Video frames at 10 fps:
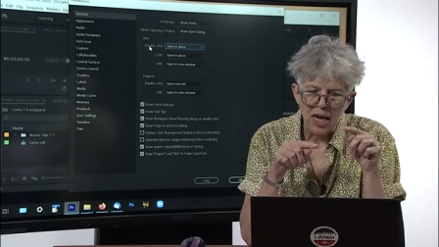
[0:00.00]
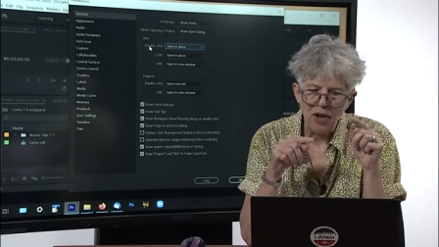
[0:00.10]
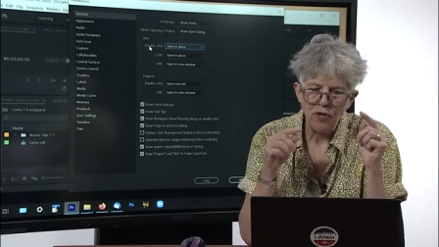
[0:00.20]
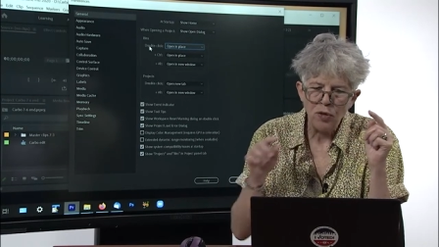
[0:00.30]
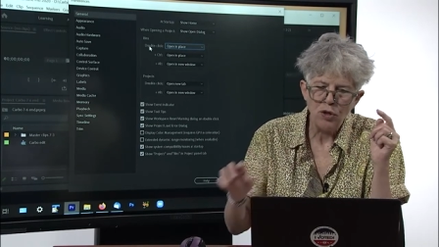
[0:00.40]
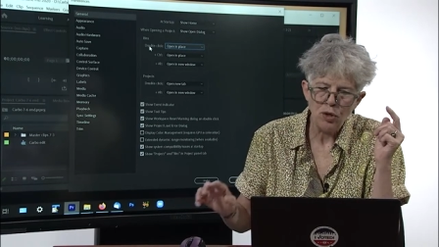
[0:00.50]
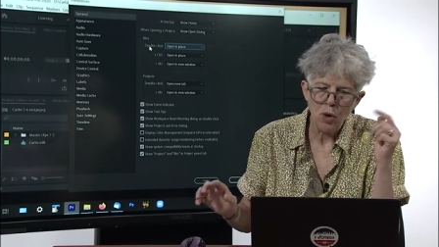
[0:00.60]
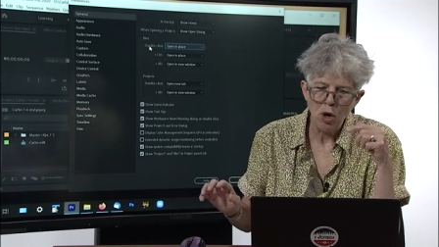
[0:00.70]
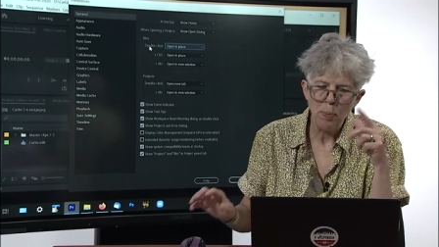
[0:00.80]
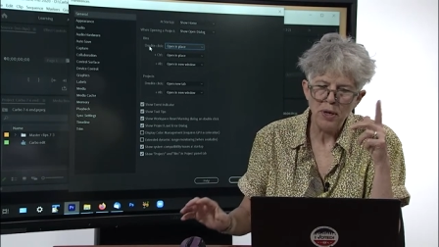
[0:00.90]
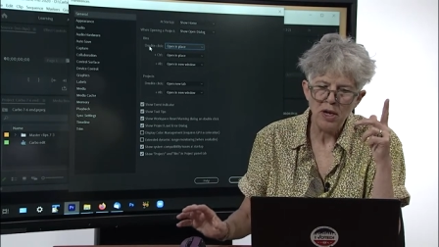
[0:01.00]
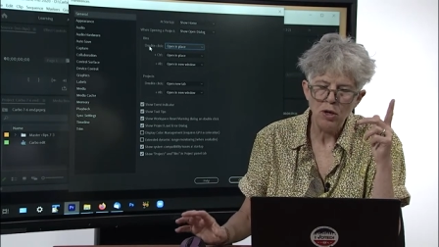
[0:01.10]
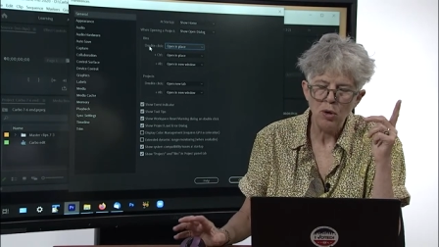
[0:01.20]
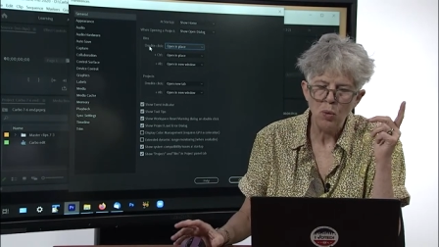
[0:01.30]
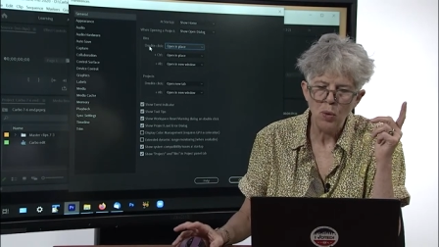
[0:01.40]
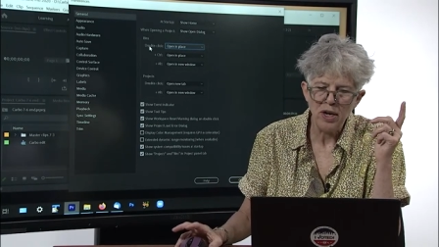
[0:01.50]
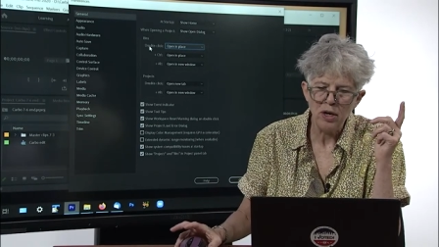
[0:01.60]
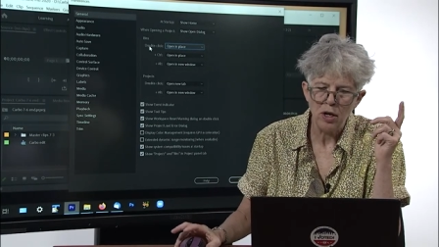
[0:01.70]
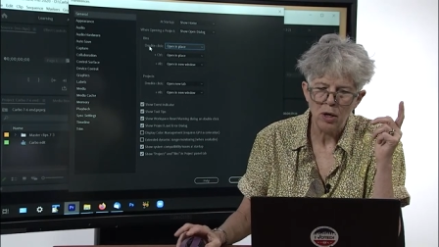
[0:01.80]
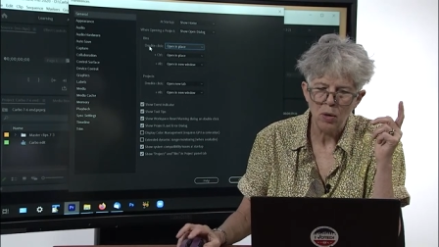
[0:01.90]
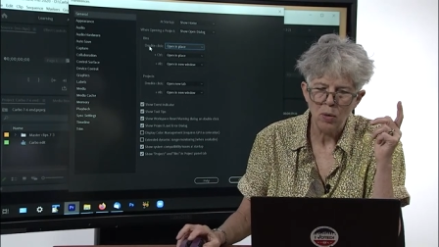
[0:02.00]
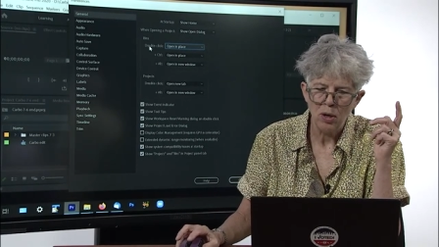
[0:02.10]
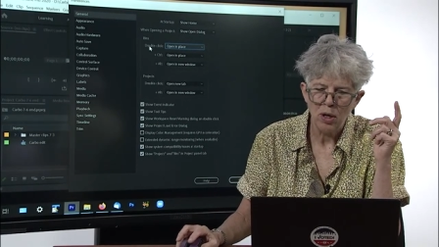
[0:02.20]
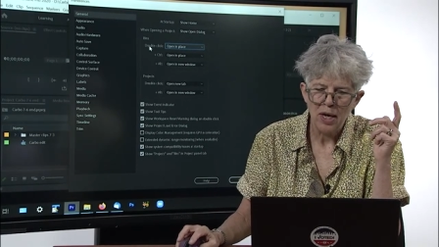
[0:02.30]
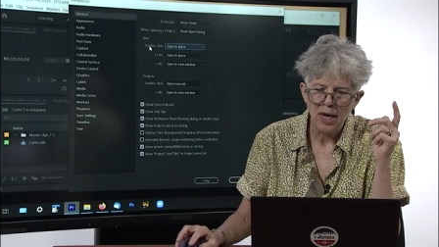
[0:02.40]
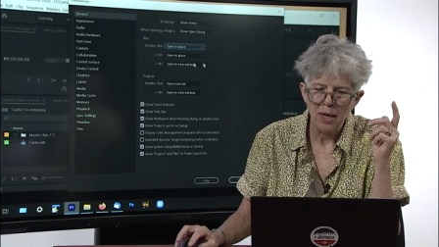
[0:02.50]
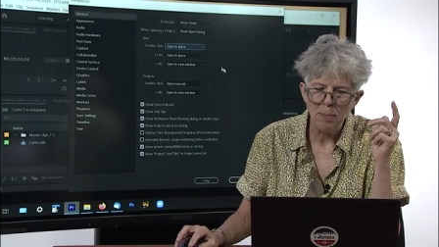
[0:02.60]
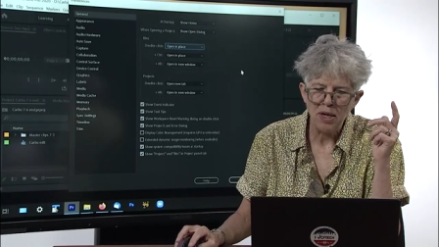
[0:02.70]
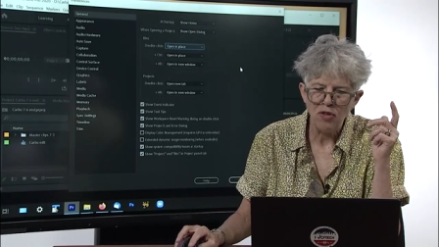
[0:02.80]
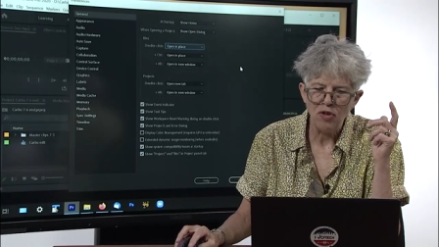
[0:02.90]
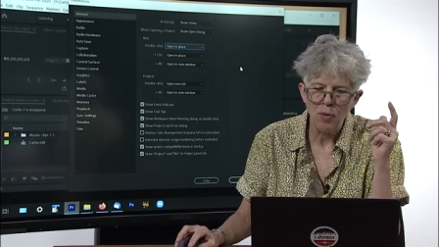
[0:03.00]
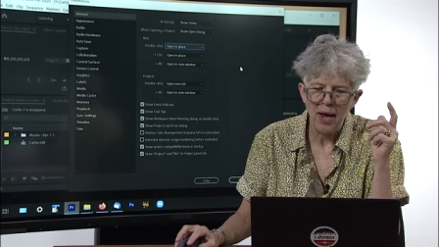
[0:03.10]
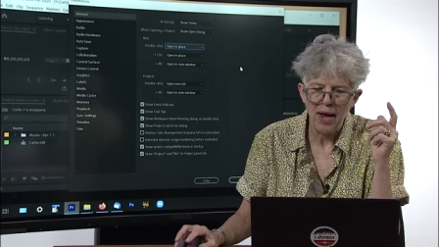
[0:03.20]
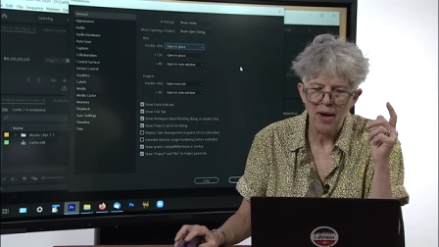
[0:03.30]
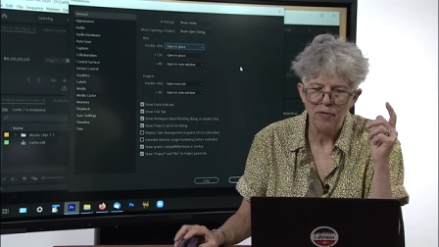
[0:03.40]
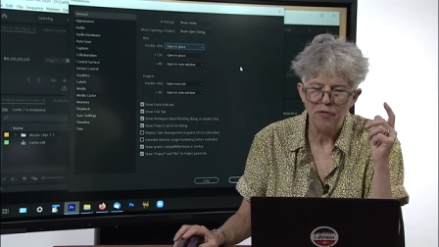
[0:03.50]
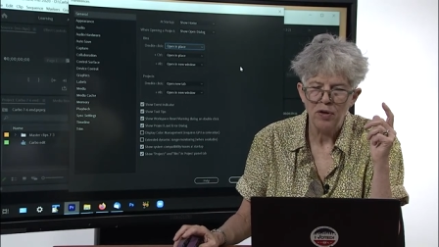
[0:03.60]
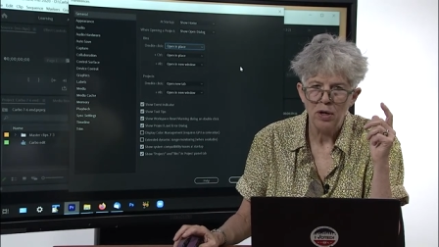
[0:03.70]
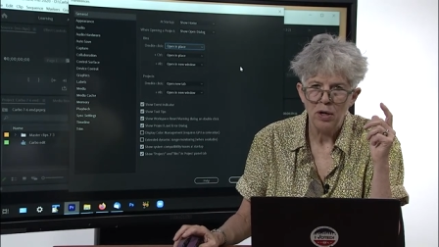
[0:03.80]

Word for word: If you do open in new window, it means you have